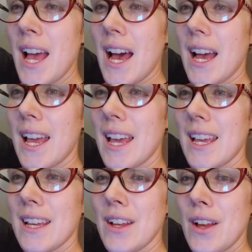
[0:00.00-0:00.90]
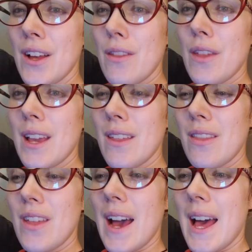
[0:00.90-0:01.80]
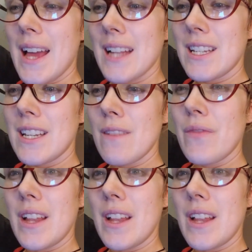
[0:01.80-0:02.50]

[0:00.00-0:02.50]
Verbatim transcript: I think that